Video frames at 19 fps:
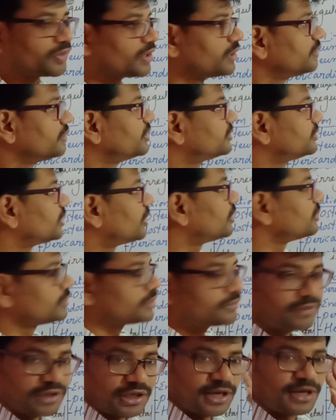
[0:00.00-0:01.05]
This
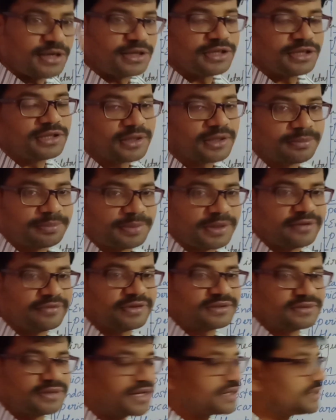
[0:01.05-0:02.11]
also we learnt in the
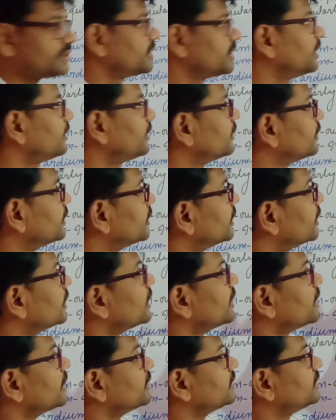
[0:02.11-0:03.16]
previous lecture.
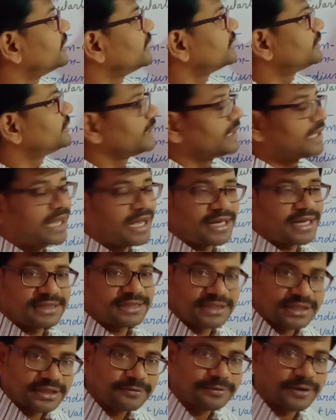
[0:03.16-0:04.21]
These
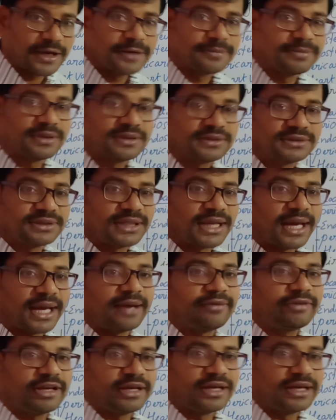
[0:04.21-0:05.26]
elastic fibers, they
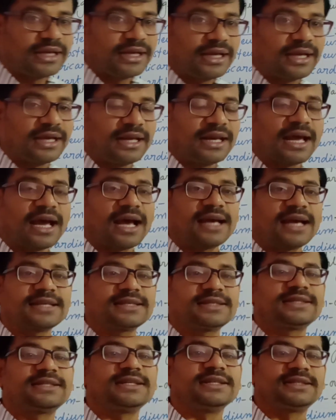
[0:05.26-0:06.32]
have a
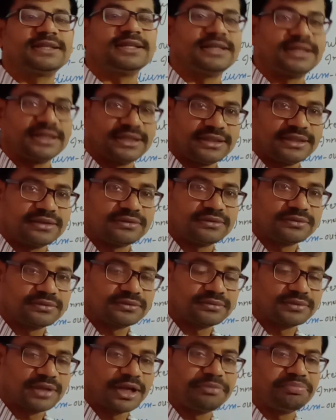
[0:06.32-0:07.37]
elasticity.
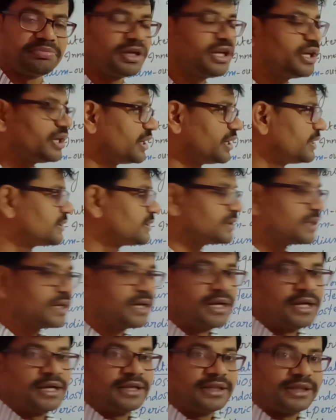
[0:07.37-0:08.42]
That means
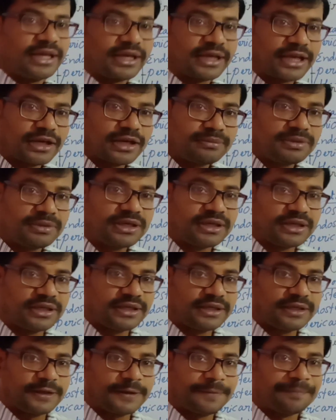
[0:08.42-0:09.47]
they can
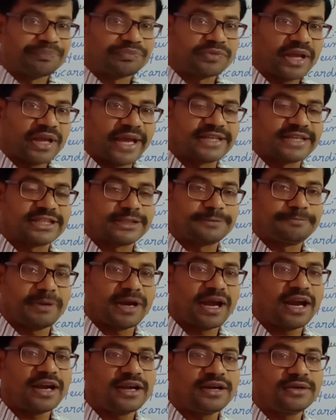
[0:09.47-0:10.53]
be
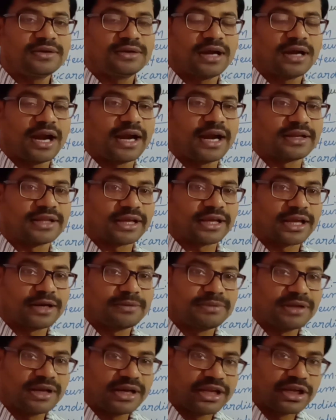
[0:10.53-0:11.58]
expand and they
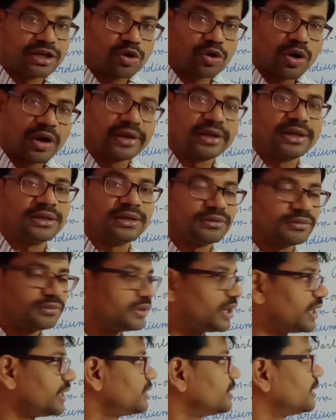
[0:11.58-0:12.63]
can be recoil.
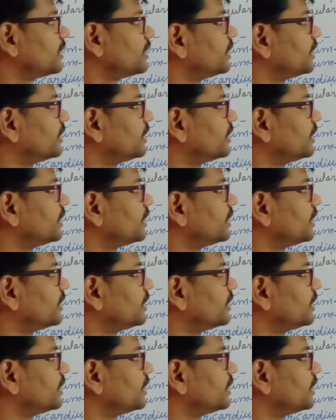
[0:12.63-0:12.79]
That is the